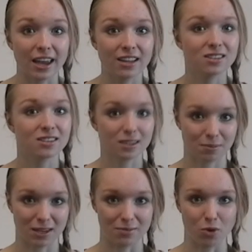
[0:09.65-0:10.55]
and
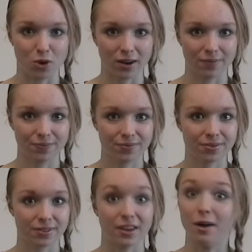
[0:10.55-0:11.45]
something more,
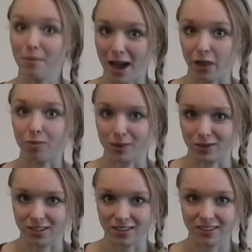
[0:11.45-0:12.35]
a math person.